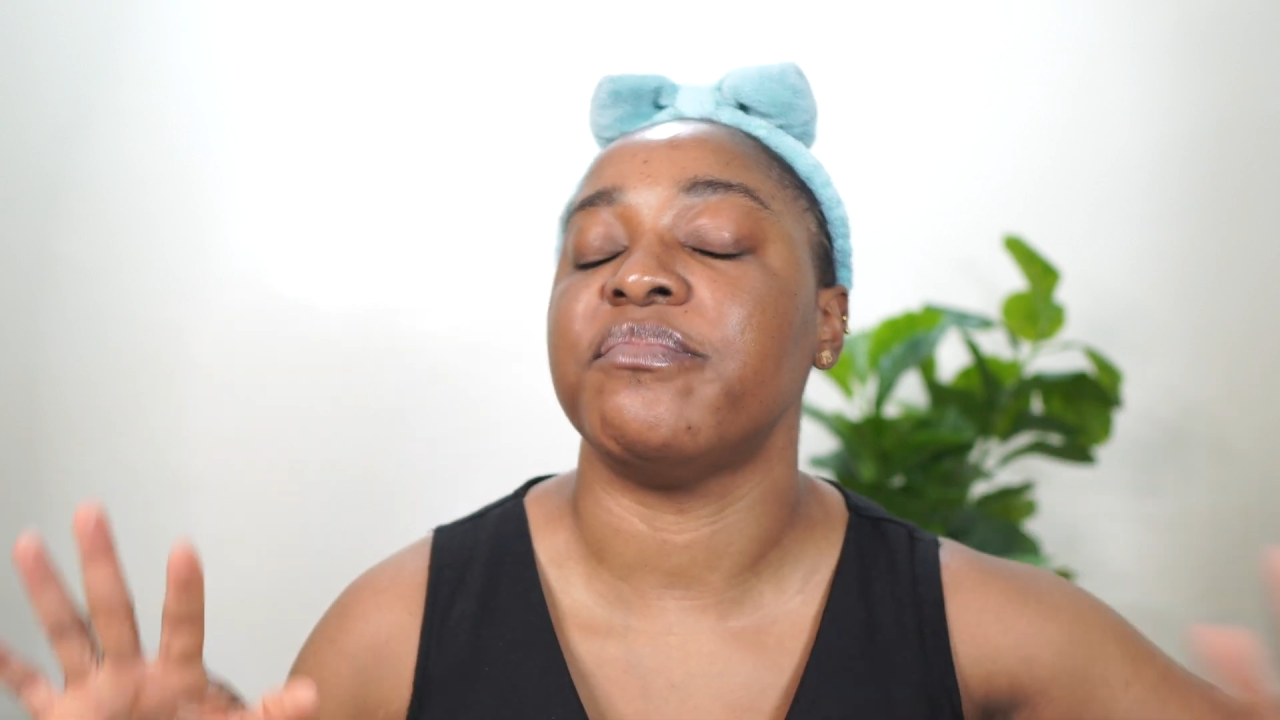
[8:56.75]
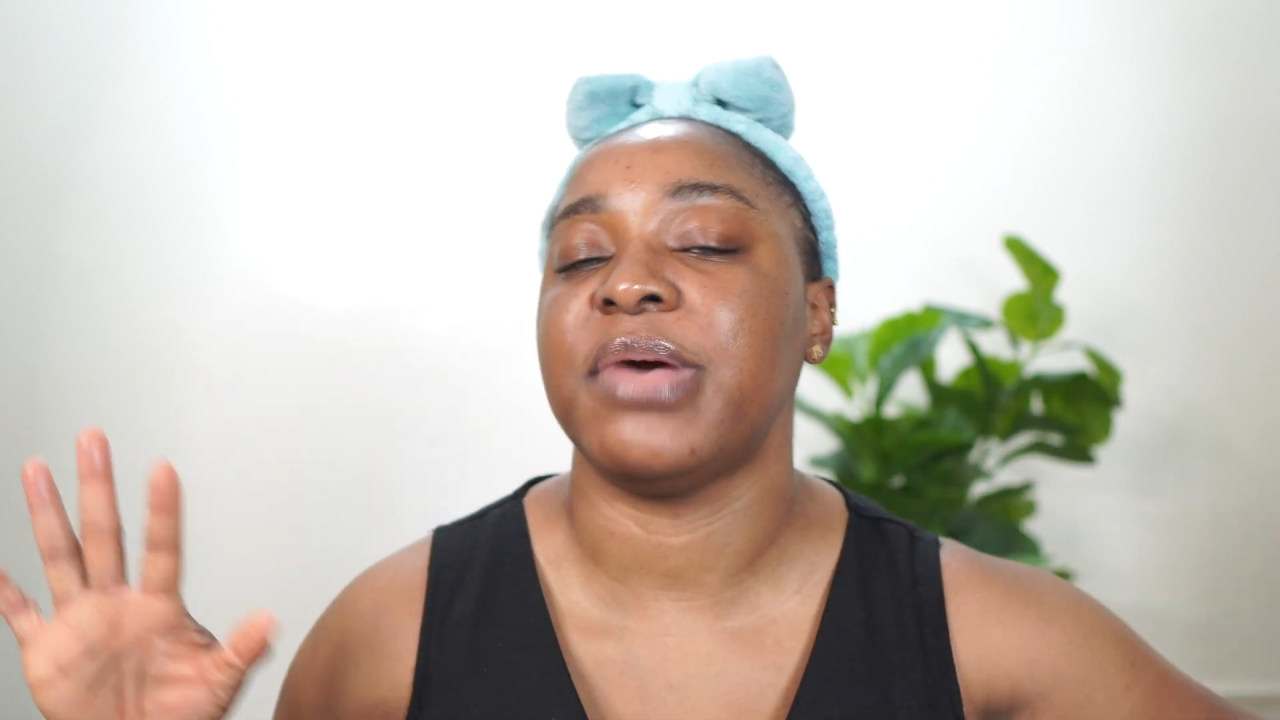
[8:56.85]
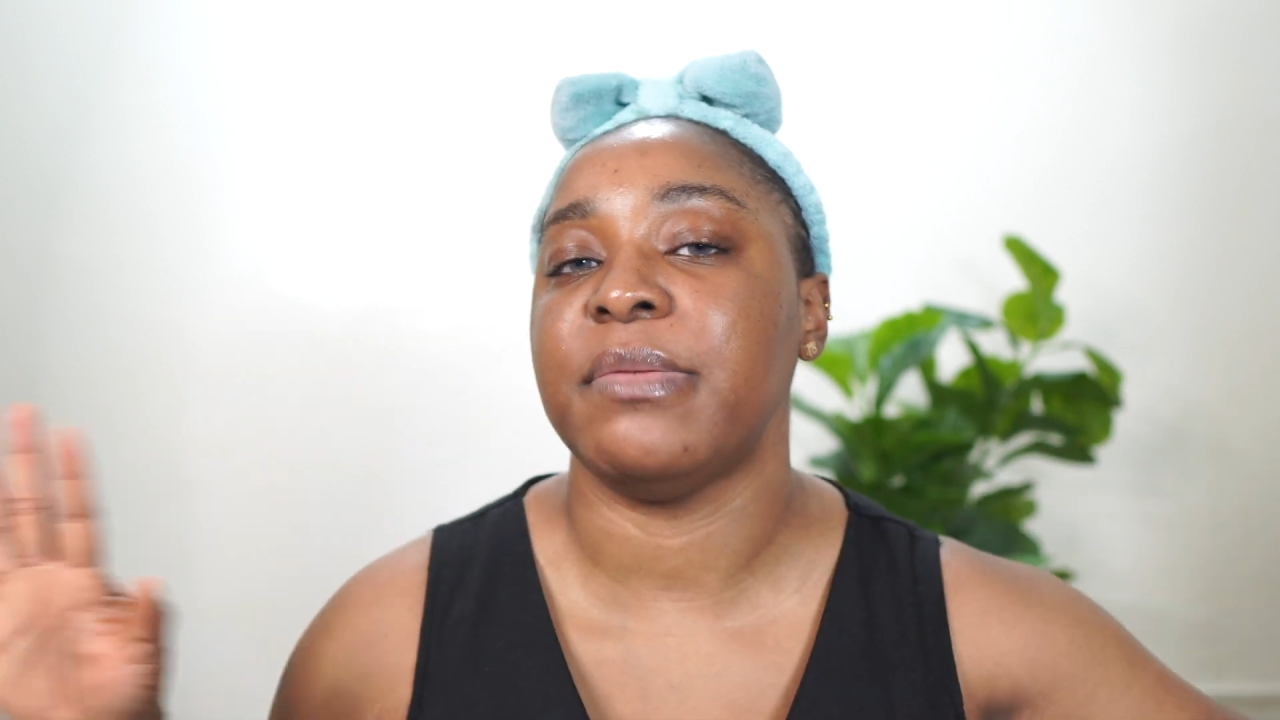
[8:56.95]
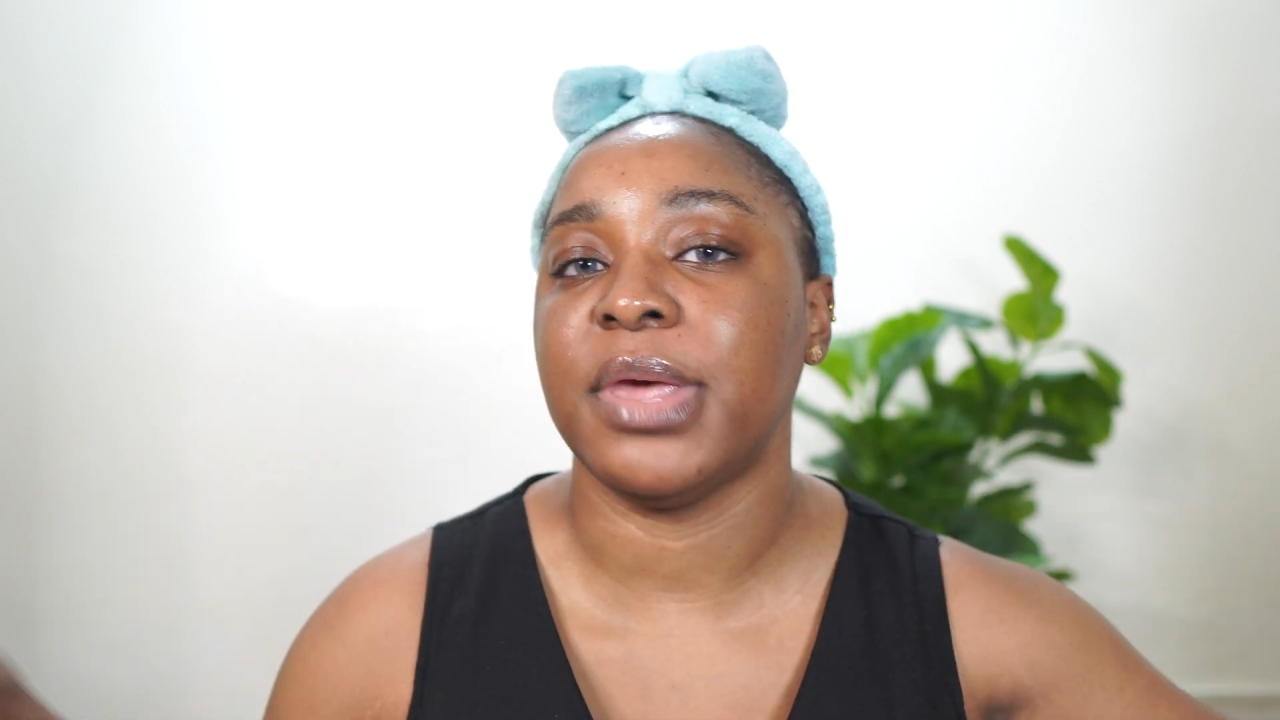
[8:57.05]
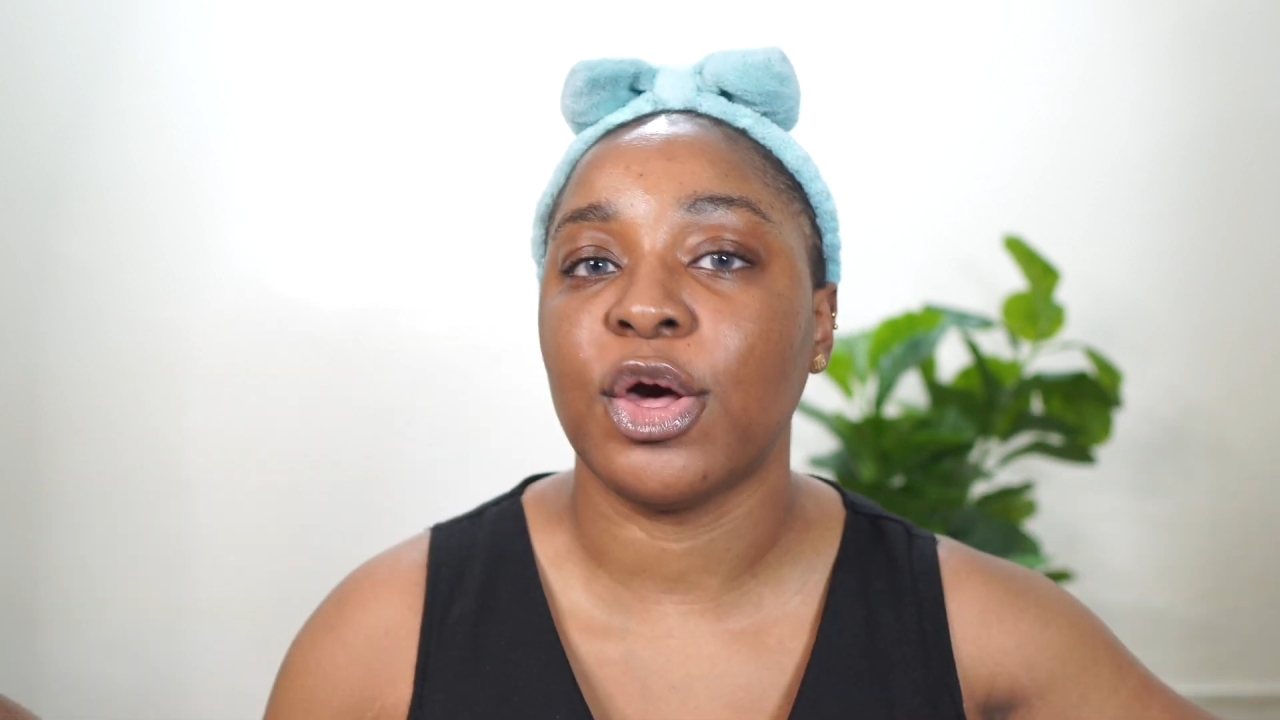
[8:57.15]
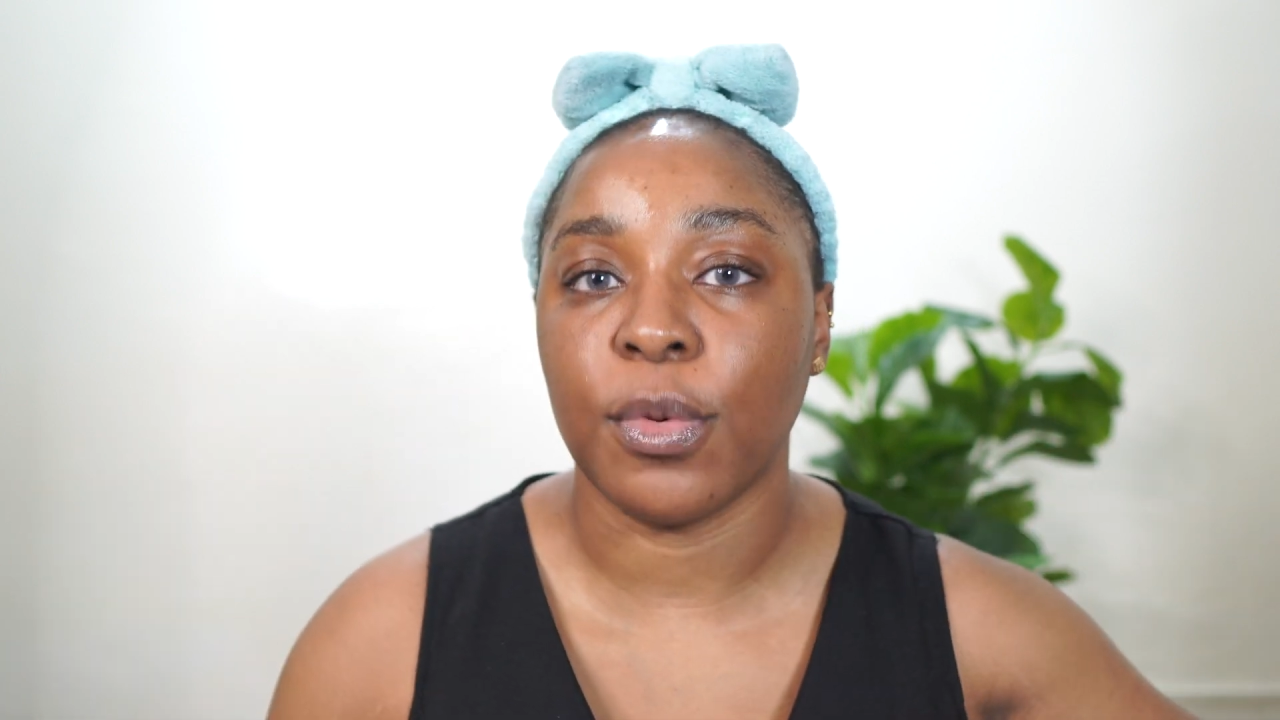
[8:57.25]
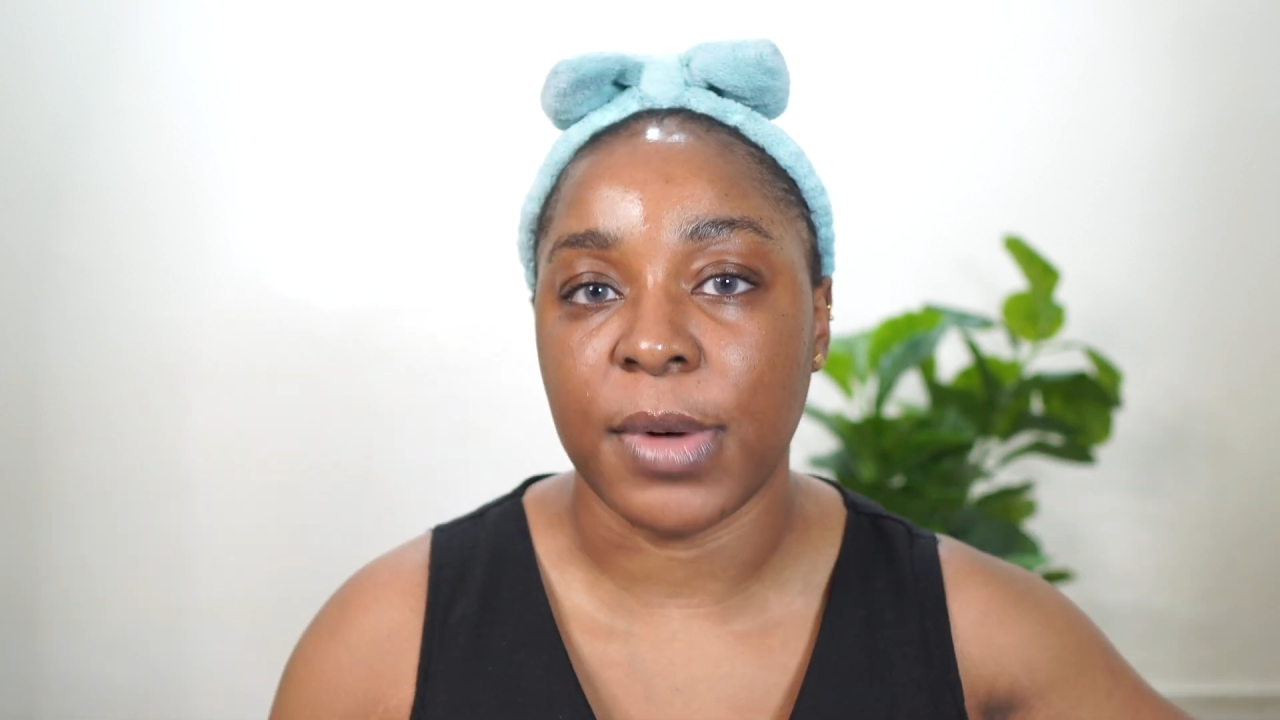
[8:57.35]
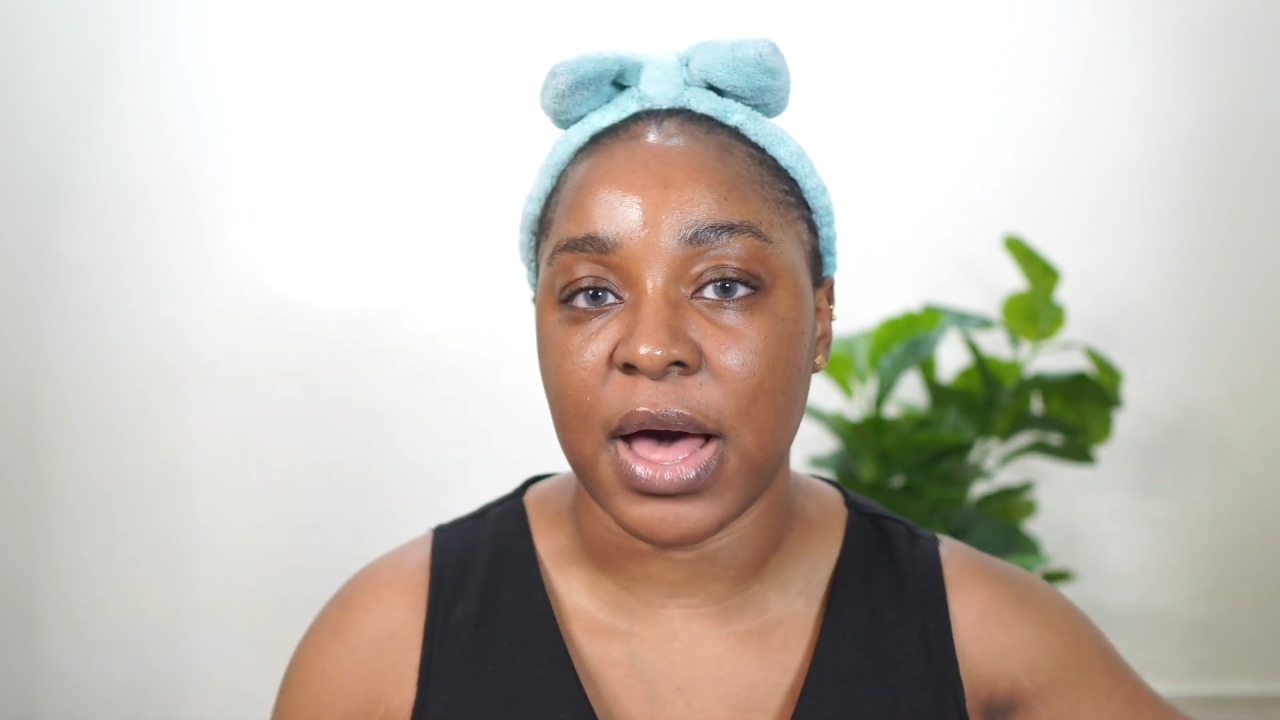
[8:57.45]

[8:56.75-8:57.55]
my makeup